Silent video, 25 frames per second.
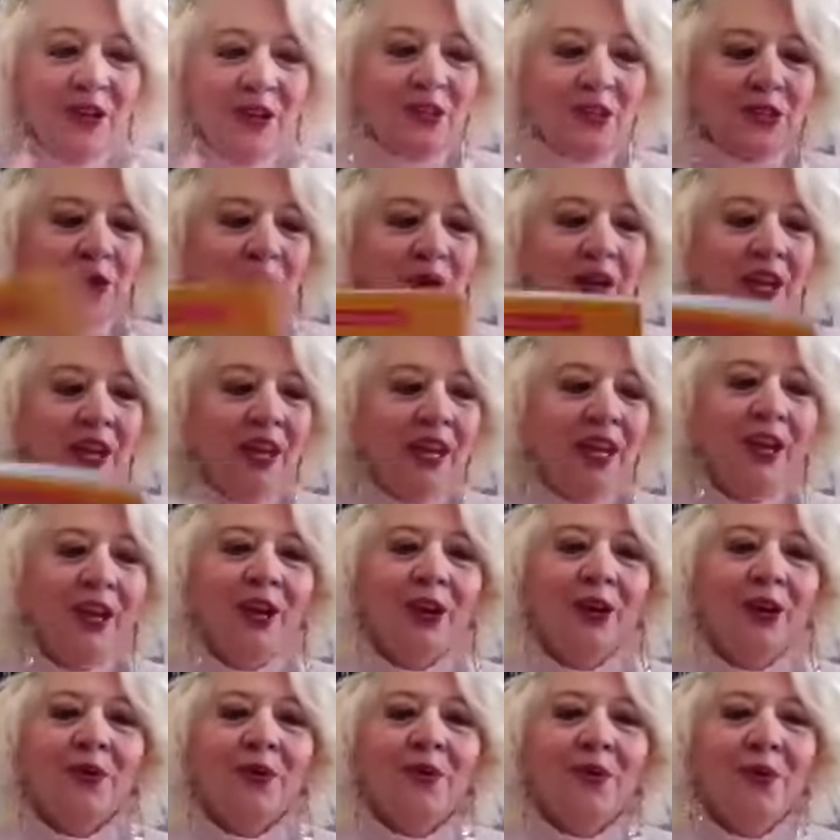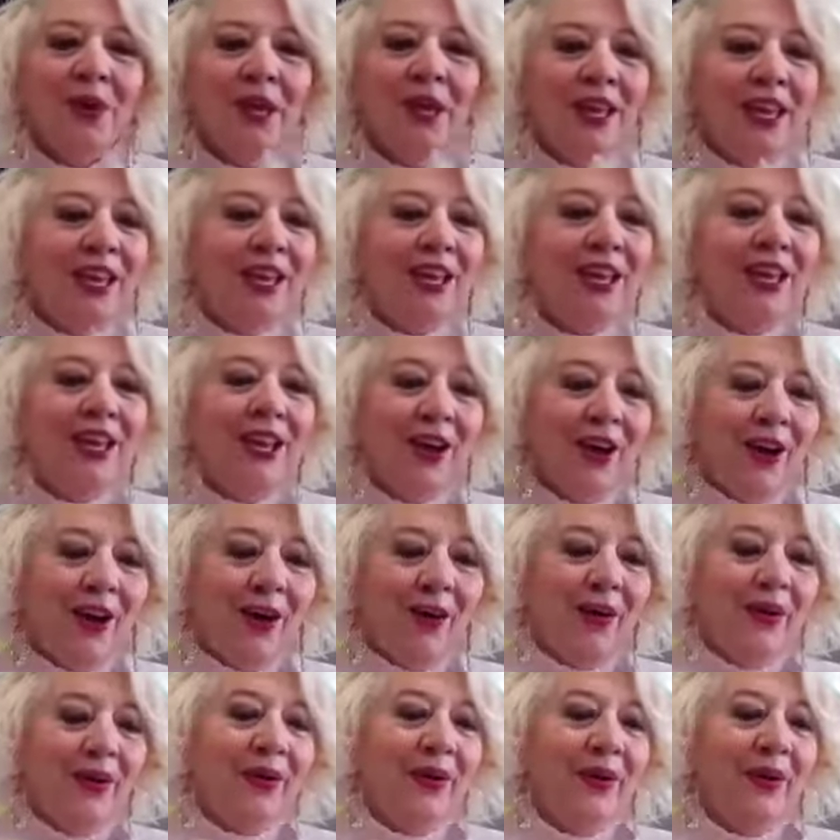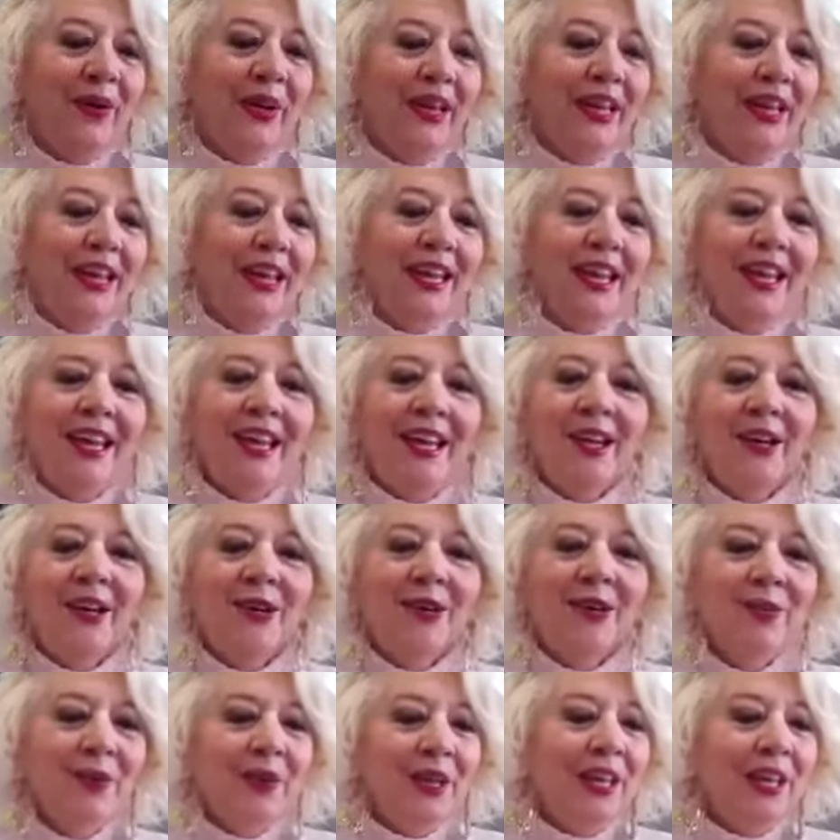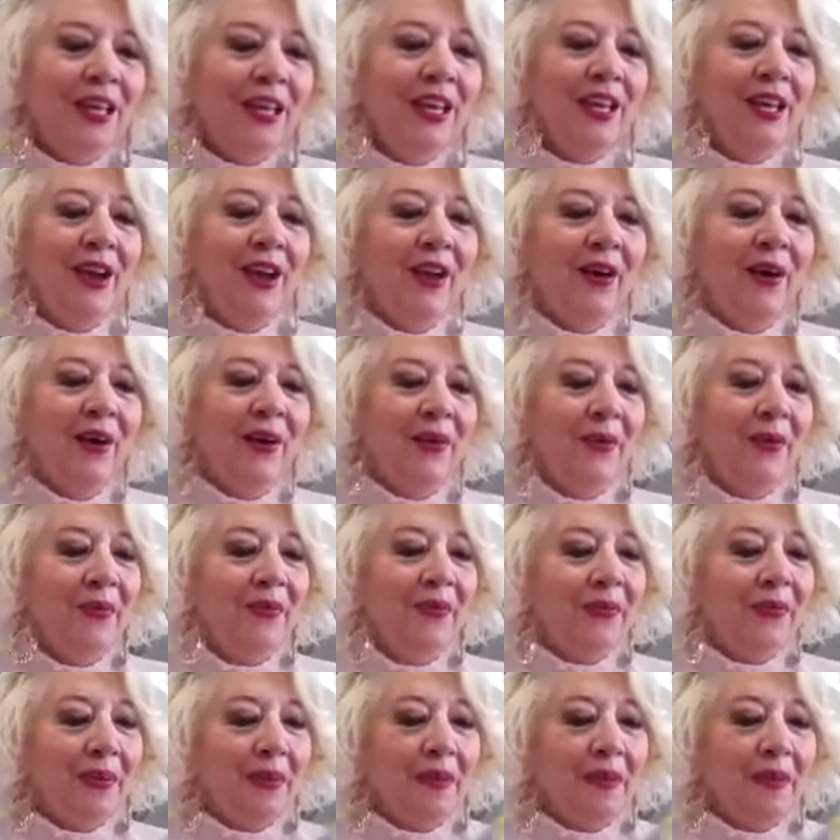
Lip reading: So here we go. Here we go.